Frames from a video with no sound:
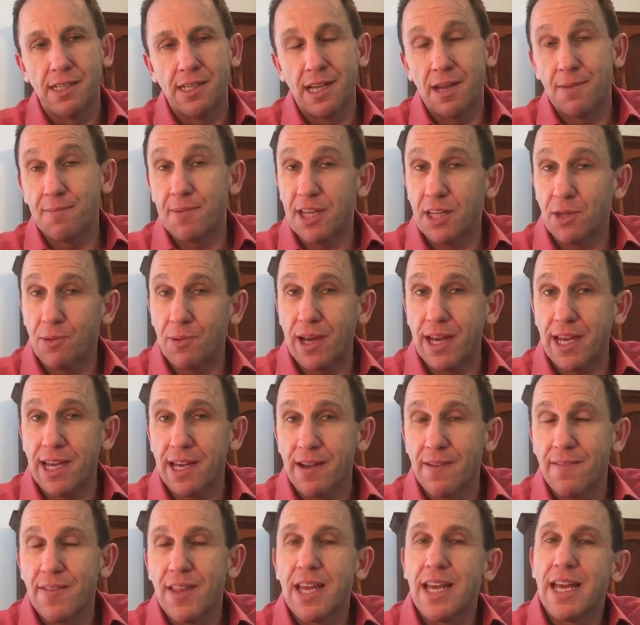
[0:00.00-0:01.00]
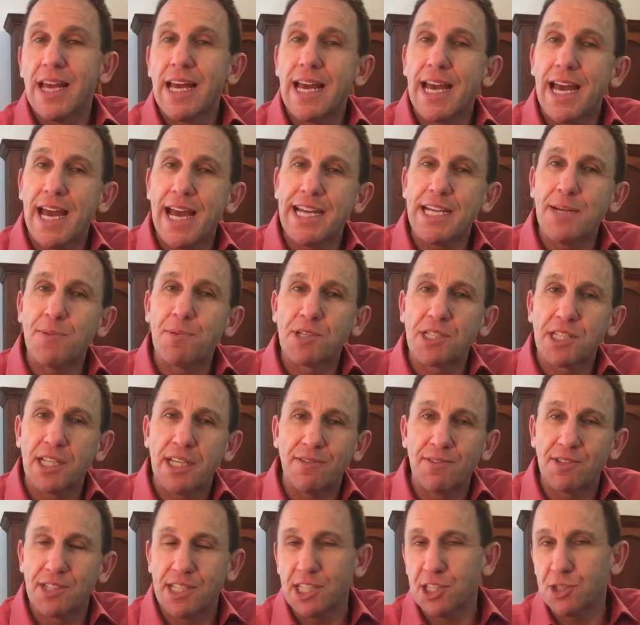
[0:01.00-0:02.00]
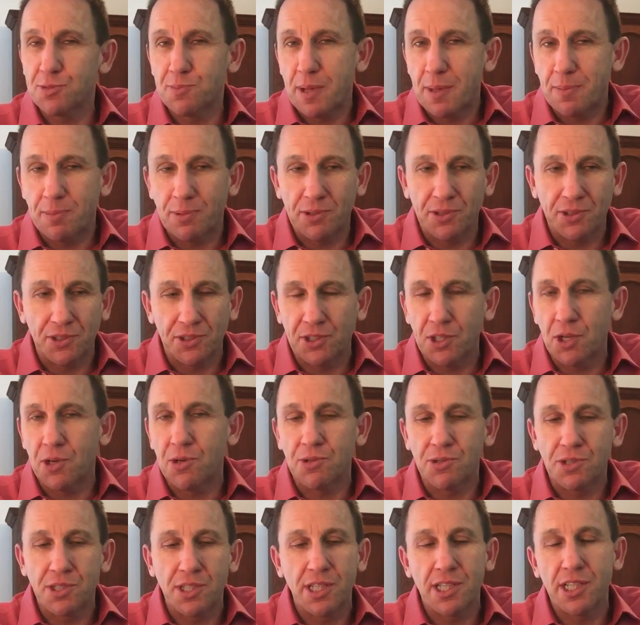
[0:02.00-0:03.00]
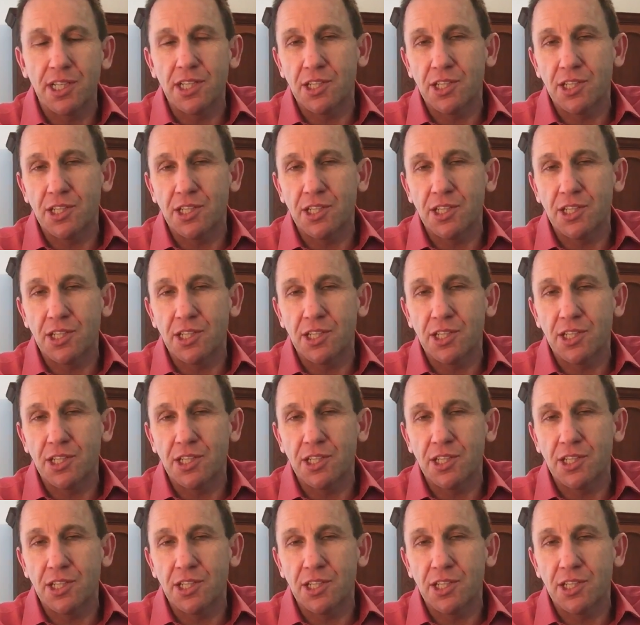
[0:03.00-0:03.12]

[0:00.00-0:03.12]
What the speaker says: And by the way, 80% of salespeople don't